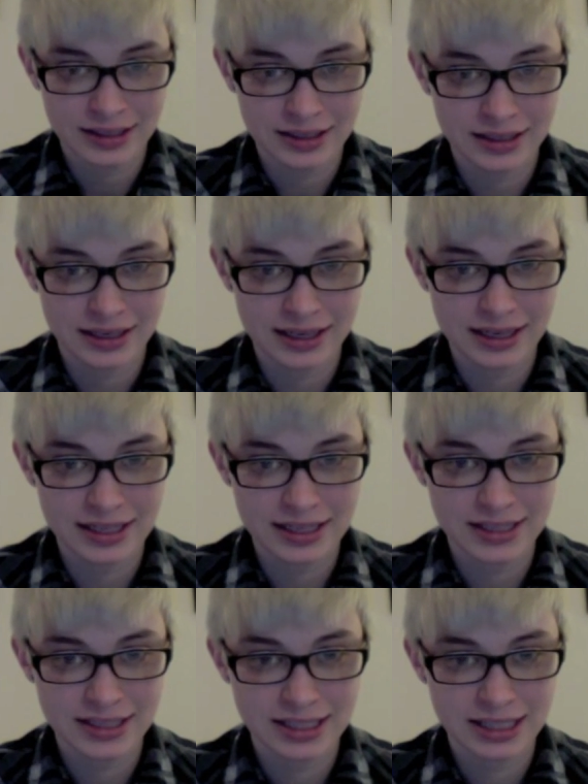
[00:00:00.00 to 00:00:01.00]
I
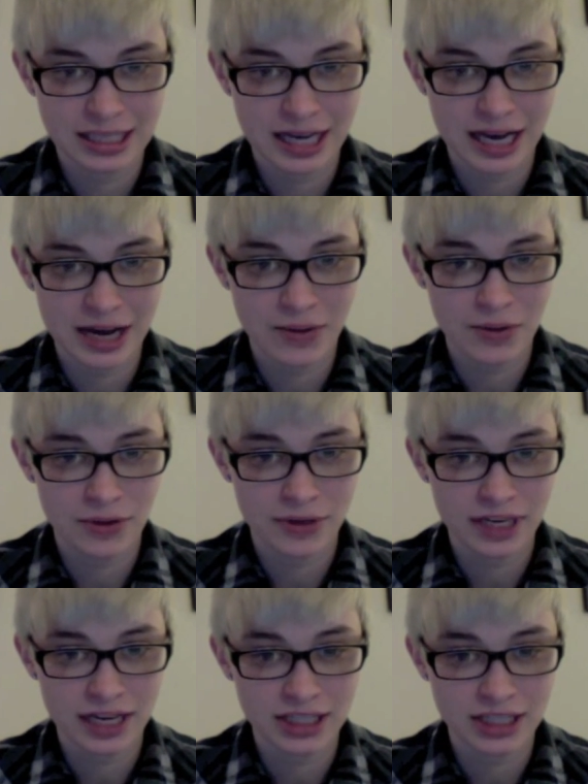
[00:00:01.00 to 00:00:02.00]
guess I will
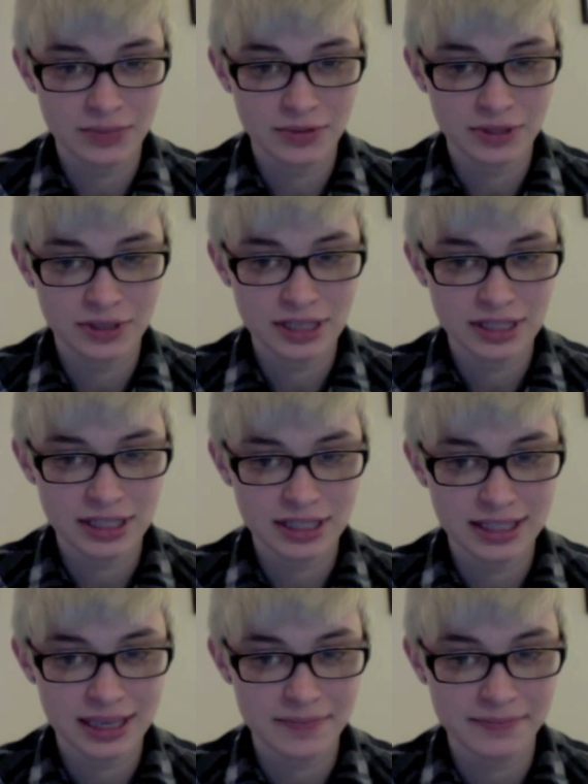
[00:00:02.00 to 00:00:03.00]
catch up with you guys next time.